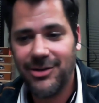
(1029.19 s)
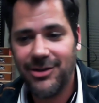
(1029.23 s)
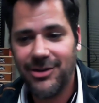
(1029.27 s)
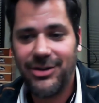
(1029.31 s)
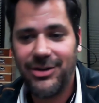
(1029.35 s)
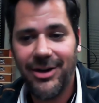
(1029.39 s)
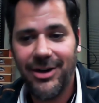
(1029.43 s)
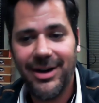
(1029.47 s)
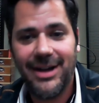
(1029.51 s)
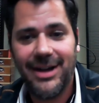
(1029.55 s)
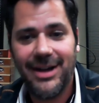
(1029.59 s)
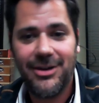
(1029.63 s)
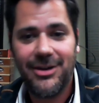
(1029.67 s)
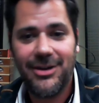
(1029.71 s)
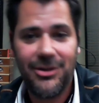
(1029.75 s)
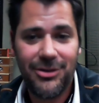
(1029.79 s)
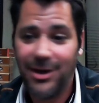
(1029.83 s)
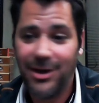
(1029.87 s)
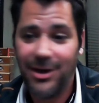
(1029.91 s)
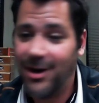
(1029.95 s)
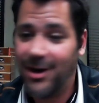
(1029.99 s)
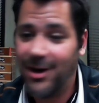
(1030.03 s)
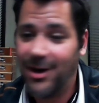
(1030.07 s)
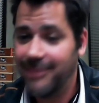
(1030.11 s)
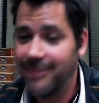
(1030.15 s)
staring at the
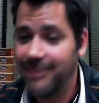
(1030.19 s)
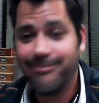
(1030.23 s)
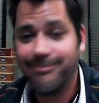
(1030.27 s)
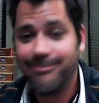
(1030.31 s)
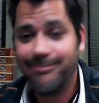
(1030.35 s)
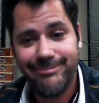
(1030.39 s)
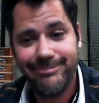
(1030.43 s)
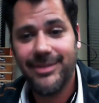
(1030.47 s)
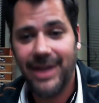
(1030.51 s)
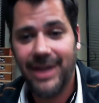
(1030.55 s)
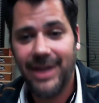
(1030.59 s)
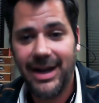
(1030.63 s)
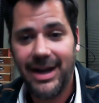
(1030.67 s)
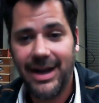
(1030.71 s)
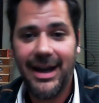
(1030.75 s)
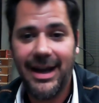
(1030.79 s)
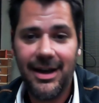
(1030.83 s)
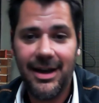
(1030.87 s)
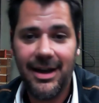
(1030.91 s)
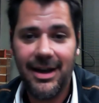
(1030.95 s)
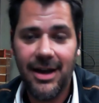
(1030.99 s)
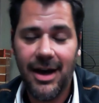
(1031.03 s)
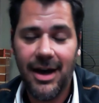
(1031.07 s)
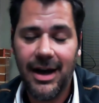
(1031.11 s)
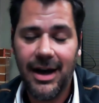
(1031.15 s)
cigar and a lot of
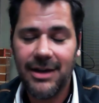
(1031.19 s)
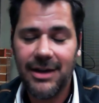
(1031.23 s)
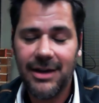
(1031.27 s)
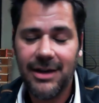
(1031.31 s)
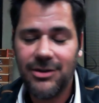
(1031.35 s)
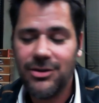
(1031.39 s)
head nodding.